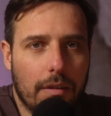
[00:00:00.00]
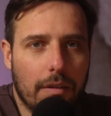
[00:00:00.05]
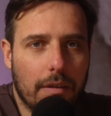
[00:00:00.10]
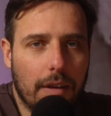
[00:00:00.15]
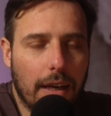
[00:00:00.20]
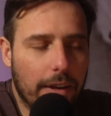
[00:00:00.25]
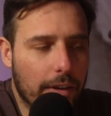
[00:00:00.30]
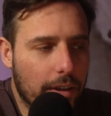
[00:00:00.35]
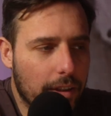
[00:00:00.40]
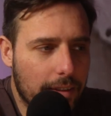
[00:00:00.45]

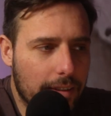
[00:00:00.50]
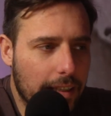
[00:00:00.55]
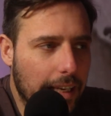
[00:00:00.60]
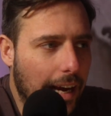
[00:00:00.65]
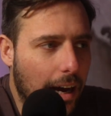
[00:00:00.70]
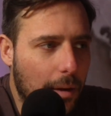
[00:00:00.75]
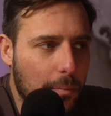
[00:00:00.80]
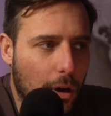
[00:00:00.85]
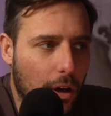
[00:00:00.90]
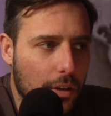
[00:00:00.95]
Now you can see
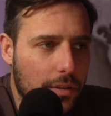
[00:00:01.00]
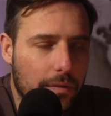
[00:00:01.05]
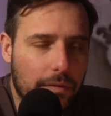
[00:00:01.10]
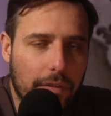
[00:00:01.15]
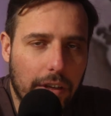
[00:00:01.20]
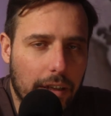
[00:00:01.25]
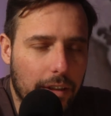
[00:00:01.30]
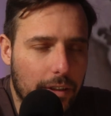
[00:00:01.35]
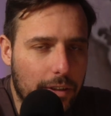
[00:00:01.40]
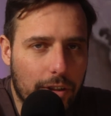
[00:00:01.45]
how Mars and
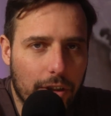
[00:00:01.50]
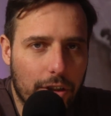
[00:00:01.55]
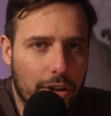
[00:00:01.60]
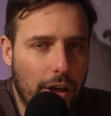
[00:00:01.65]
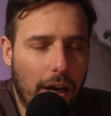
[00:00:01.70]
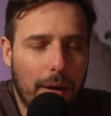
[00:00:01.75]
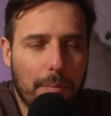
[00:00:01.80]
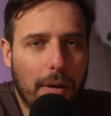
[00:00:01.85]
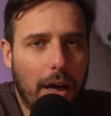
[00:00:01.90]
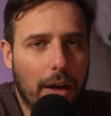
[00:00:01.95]
Venus
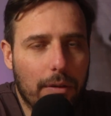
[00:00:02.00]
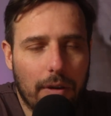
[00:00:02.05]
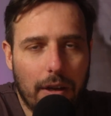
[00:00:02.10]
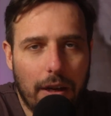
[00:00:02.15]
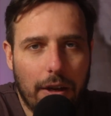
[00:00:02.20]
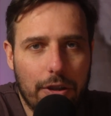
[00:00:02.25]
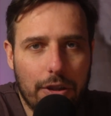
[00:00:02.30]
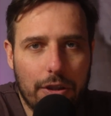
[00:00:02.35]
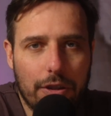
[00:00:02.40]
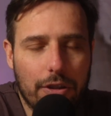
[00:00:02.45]
shape our
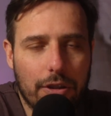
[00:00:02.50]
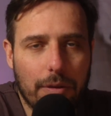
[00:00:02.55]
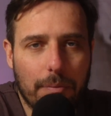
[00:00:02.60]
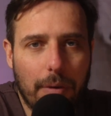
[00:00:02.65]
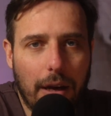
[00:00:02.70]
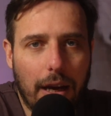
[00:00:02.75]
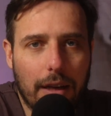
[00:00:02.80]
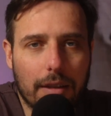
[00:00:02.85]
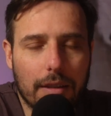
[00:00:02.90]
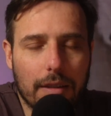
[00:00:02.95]
relationship
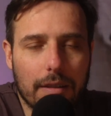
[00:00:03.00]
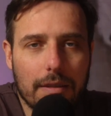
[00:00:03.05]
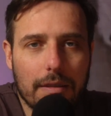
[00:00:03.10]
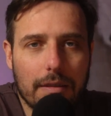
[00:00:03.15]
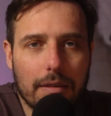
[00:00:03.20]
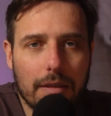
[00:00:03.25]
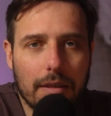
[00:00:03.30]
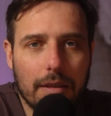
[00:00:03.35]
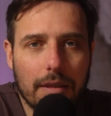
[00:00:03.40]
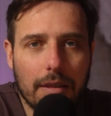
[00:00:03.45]

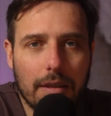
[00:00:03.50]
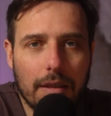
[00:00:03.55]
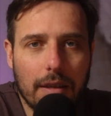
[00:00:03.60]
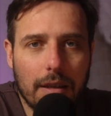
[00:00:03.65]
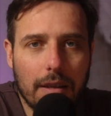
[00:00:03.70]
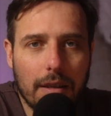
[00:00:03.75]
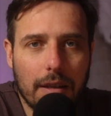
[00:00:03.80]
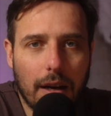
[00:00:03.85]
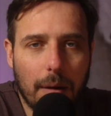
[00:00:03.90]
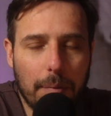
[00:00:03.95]
patterns.
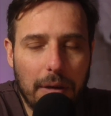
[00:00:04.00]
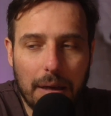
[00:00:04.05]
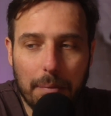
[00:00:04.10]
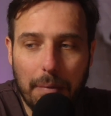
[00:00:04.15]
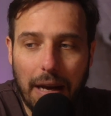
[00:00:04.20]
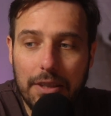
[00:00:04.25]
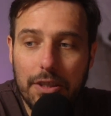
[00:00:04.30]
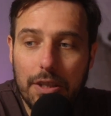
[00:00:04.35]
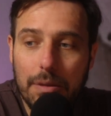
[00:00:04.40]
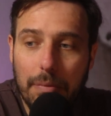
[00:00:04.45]
I mean,
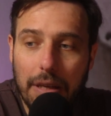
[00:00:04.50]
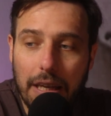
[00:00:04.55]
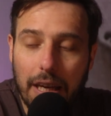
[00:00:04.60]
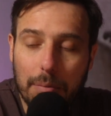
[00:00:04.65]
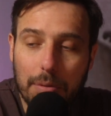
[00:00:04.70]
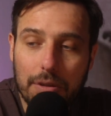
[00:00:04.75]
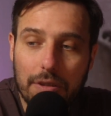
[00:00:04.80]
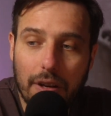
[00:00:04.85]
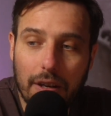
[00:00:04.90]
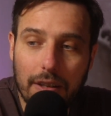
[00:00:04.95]
imagine being
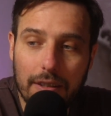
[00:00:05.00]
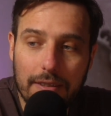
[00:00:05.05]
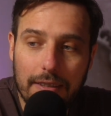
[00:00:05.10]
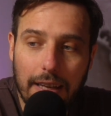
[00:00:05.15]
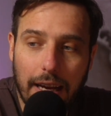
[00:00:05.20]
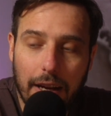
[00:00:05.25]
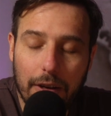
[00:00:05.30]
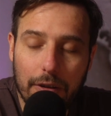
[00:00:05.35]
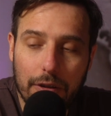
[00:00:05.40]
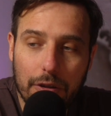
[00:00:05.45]
able to
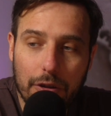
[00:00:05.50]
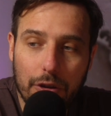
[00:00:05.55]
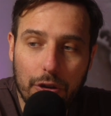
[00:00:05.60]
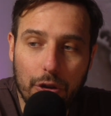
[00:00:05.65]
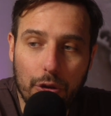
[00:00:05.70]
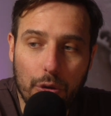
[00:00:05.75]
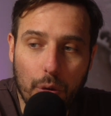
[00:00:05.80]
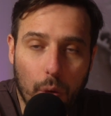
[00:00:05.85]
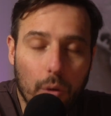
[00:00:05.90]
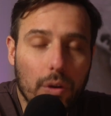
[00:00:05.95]
understand
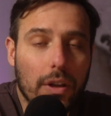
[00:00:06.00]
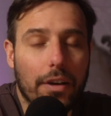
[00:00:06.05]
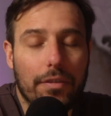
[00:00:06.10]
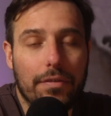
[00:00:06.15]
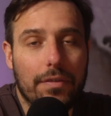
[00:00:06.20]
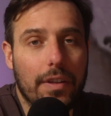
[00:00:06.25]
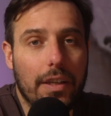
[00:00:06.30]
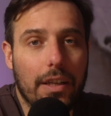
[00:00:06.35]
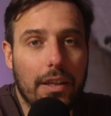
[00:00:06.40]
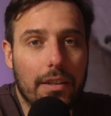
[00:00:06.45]
your
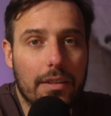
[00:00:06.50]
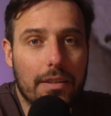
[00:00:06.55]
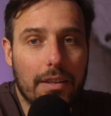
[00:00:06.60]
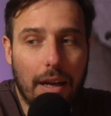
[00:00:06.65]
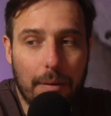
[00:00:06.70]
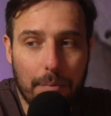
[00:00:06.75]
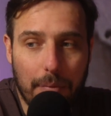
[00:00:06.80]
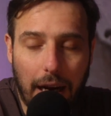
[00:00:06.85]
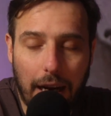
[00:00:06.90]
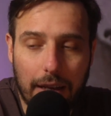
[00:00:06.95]
love needs
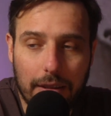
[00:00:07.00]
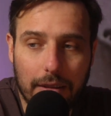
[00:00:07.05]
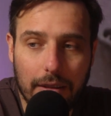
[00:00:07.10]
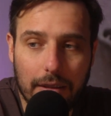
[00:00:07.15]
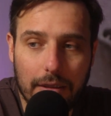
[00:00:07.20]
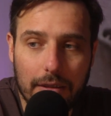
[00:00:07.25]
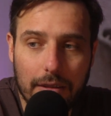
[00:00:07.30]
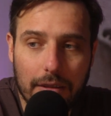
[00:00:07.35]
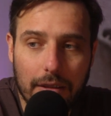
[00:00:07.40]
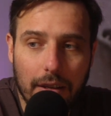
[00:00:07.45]
and
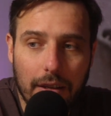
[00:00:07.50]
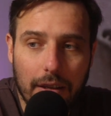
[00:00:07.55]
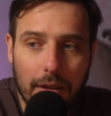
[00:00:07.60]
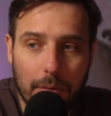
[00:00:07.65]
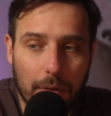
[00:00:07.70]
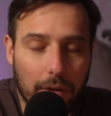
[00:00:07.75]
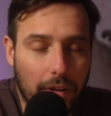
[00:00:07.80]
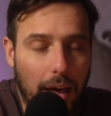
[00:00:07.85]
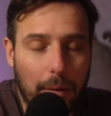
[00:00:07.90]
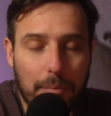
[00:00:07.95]
patterns
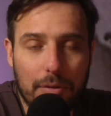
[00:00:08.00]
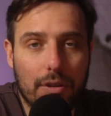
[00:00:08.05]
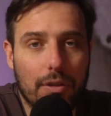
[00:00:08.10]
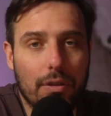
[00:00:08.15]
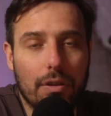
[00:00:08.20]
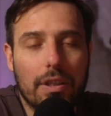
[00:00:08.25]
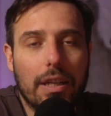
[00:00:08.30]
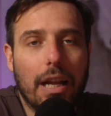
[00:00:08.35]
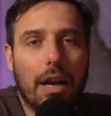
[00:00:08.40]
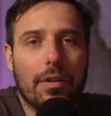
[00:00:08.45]
with
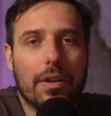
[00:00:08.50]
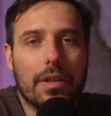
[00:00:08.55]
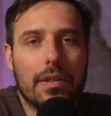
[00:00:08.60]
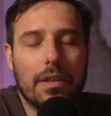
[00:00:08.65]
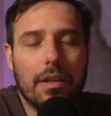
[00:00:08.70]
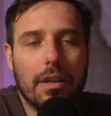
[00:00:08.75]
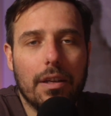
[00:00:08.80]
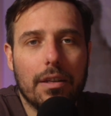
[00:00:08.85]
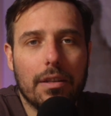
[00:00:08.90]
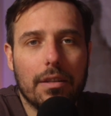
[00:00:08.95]
absolute
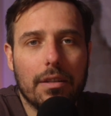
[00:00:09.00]
clarity.